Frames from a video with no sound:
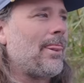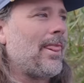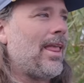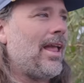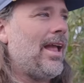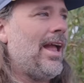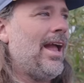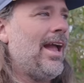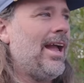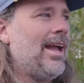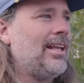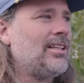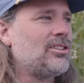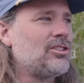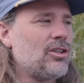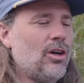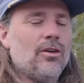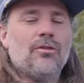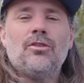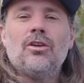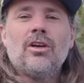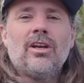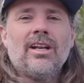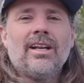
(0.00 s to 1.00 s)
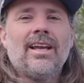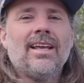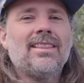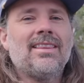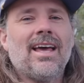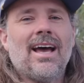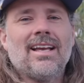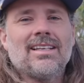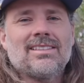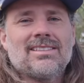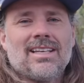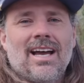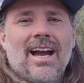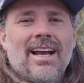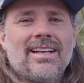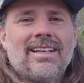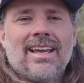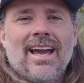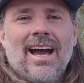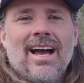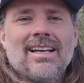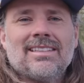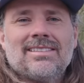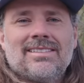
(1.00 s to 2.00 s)
And so if you can get that side
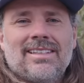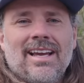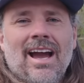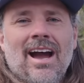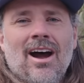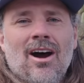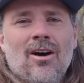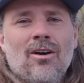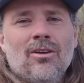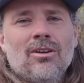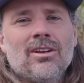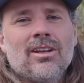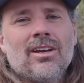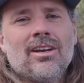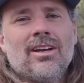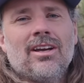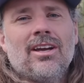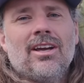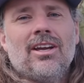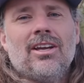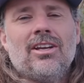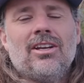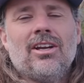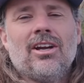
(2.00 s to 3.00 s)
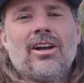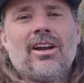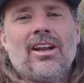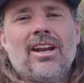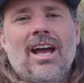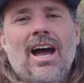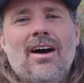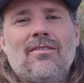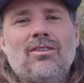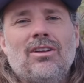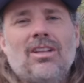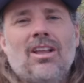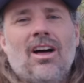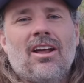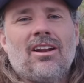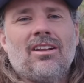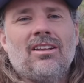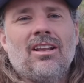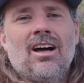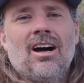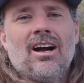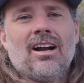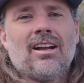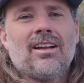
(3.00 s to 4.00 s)
cast down, you're gonna have a lot of
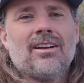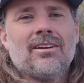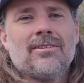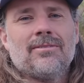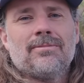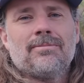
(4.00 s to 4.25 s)
luck.